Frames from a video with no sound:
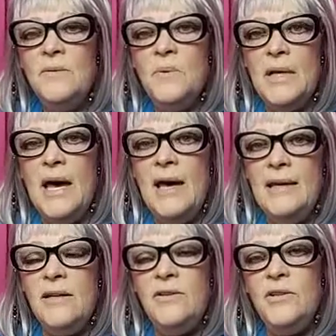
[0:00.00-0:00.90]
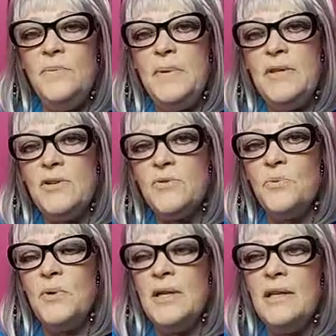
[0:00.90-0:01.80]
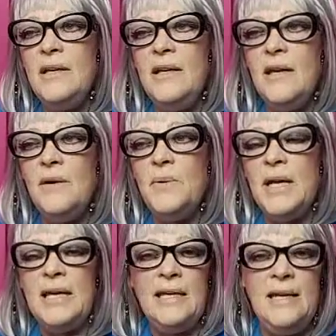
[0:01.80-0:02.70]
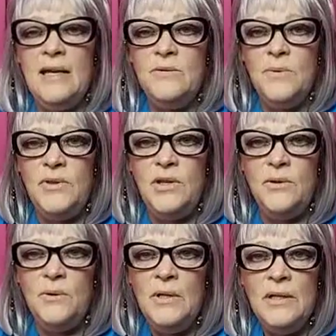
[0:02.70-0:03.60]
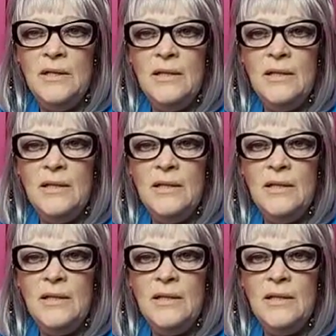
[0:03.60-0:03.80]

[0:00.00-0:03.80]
what I can do, but there's really uh, when I connect with you,